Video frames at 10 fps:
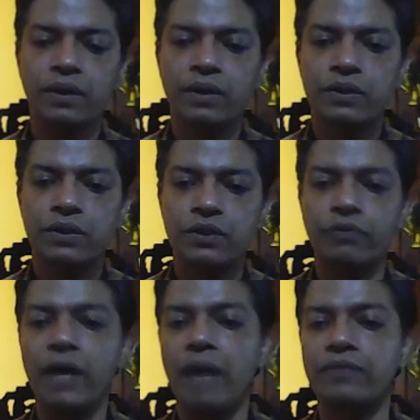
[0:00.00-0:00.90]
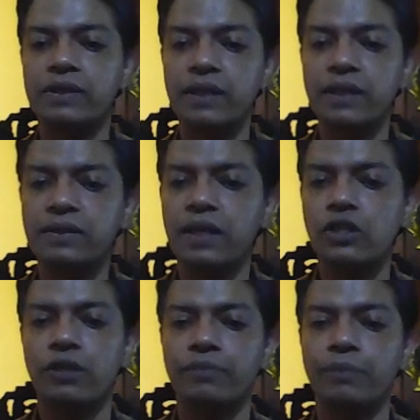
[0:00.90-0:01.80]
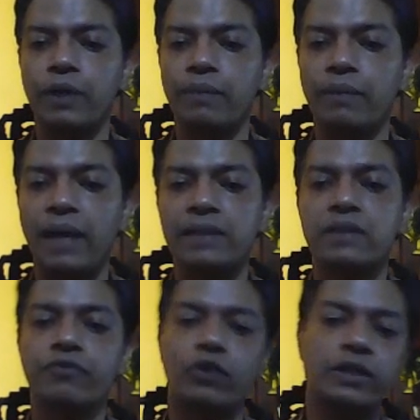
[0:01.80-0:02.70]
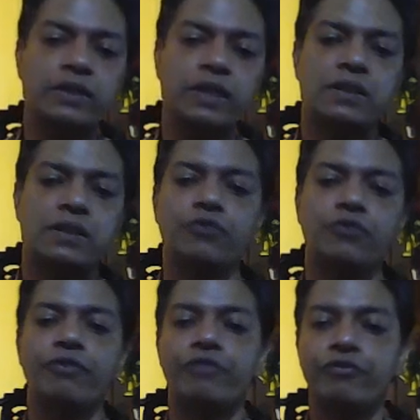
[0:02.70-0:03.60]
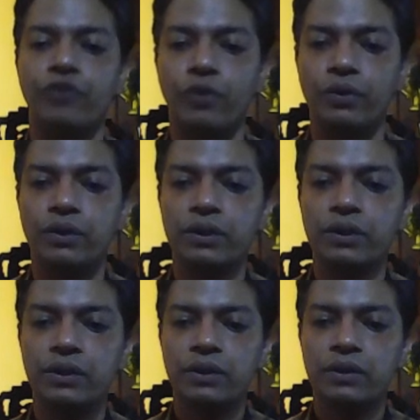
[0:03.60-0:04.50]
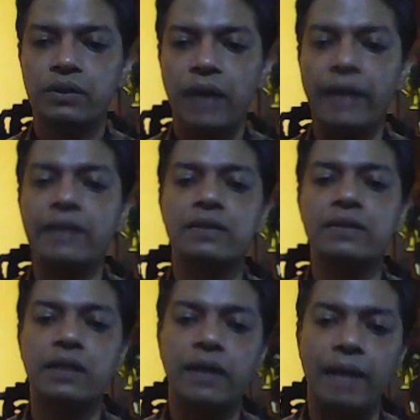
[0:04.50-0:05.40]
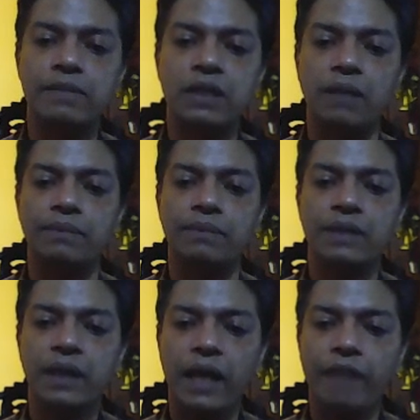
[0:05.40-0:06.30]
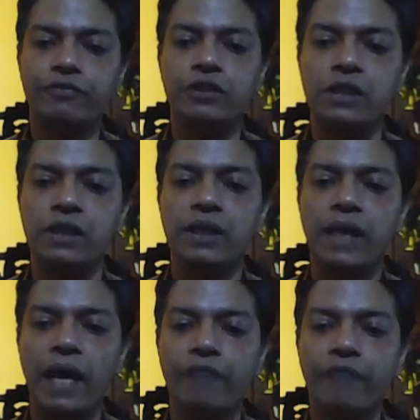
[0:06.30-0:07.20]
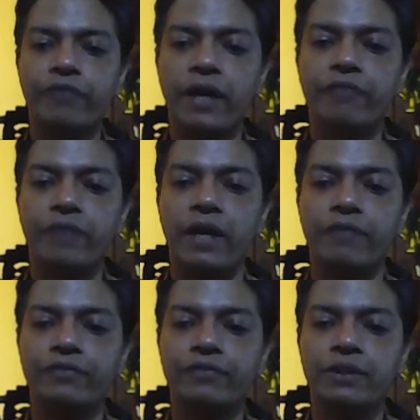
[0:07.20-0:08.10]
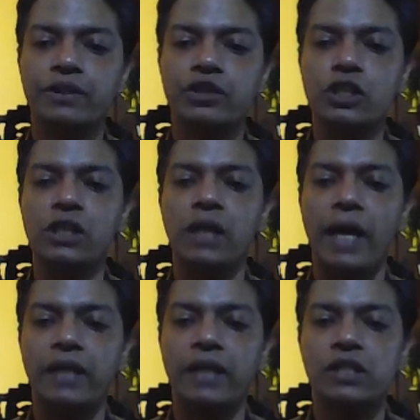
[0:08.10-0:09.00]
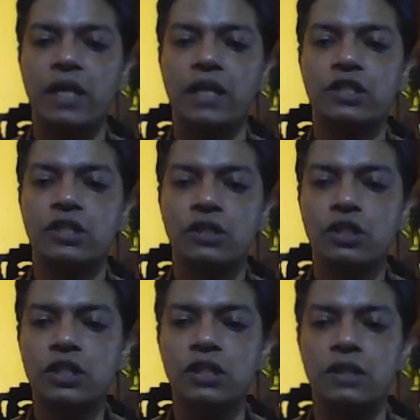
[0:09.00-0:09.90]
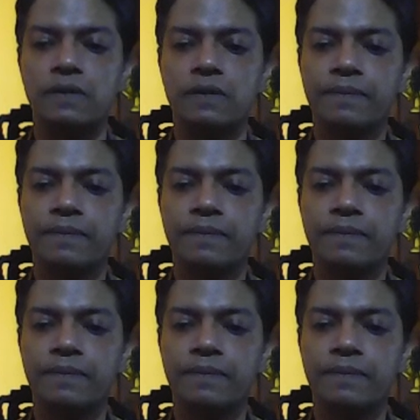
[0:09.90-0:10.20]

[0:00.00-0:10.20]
So we have the sixth section of the poem, lines 46 to 54, arranged in a rhyme scheme: F, G, F, F, F, G, H, H, G.